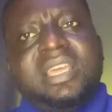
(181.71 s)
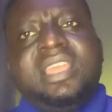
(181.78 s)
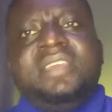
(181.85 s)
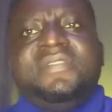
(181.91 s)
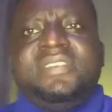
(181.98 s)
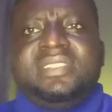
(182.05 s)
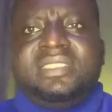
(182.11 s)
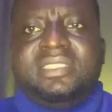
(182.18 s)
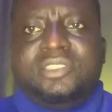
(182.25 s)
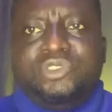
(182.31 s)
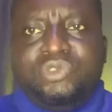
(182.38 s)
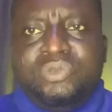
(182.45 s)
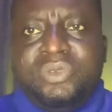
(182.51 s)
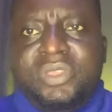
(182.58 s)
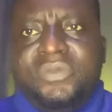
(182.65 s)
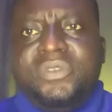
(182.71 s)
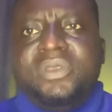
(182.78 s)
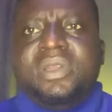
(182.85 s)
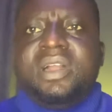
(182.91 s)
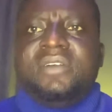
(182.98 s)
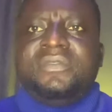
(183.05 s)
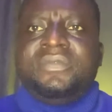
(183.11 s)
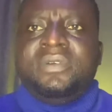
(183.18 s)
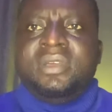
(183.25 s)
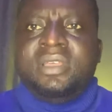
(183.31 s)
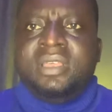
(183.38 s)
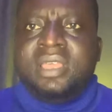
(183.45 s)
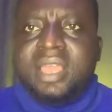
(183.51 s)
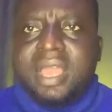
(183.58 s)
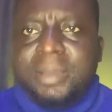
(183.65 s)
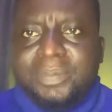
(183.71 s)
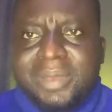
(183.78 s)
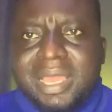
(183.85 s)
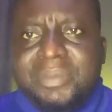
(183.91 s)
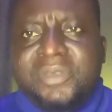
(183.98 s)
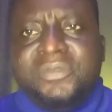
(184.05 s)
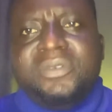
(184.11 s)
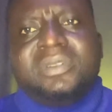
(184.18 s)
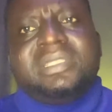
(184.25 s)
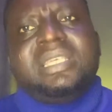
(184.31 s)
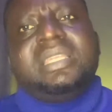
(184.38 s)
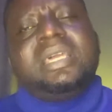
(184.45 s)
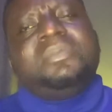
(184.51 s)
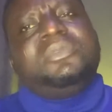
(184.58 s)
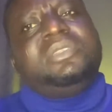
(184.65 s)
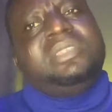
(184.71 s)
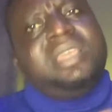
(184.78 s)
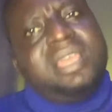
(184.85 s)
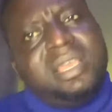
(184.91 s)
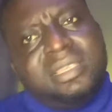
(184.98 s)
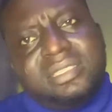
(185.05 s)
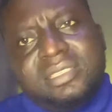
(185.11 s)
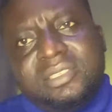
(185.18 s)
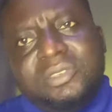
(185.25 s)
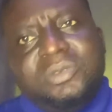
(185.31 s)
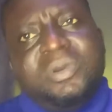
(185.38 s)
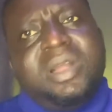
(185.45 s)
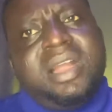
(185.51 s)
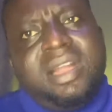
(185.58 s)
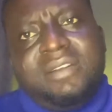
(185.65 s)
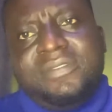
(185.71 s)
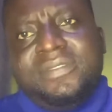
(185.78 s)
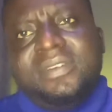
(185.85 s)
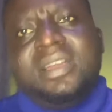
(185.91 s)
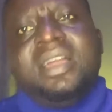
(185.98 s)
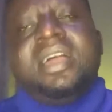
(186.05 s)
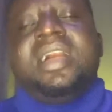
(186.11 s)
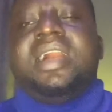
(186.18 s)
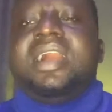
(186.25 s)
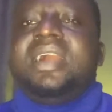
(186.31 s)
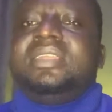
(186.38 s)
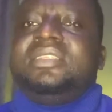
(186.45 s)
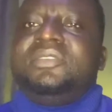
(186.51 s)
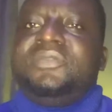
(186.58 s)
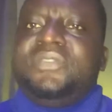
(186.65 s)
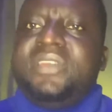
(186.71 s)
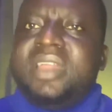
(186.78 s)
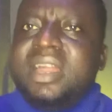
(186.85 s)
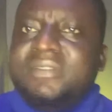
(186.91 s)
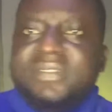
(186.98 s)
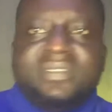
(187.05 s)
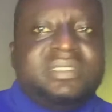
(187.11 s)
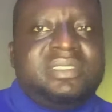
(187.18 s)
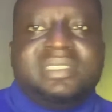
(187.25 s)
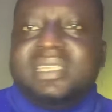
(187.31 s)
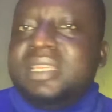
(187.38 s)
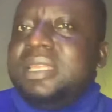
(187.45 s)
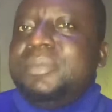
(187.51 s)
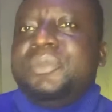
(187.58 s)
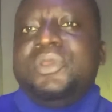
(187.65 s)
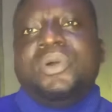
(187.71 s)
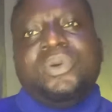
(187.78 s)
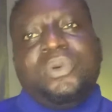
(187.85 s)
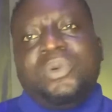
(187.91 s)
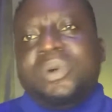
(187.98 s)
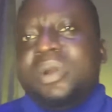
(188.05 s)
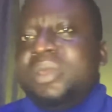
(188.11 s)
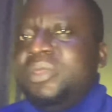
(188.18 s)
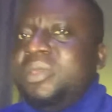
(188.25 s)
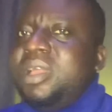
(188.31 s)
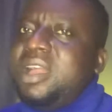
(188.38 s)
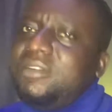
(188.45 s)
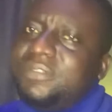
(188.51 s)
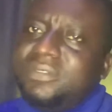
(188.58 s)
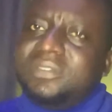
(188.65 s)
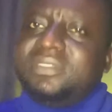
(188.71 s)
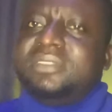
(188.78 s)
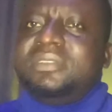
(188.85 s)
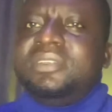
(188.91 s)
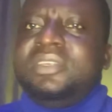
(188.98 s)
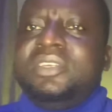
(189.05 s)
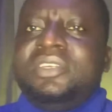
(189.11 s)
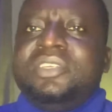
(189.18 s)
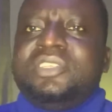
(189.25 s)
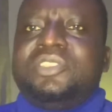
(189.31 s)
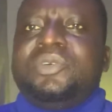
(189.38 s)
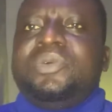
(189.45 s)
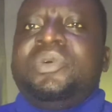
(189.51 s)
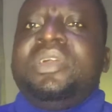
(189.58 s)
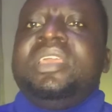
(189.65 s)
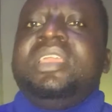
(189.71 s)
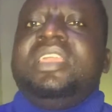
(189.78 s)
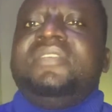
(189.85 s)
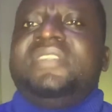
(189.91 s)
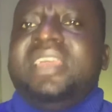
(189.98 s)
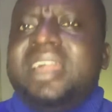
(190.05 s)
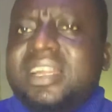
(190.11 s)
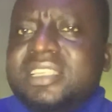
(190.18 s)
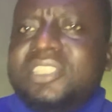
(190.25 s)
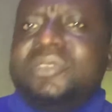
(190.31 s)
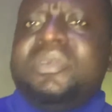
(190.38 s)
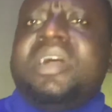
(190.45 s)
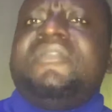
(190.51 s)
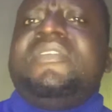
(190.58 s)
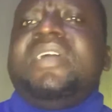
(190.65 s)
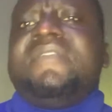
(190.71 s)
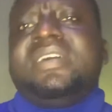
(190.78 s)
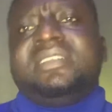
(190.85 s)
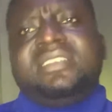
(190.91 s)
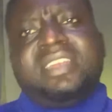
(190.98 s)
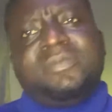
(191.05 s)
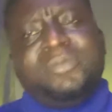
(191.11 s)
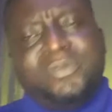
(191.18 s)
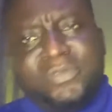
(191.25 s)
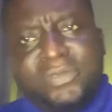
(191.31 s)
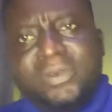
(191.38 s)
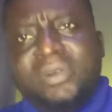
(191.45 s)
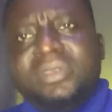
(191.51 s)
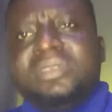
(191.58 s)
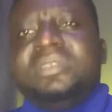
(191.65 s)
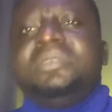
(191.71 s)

If it is true, if you have applied before, tell them yes, you have. And if you haven't, tell them no, you haven't. So if they ask you, have you ever traveled before?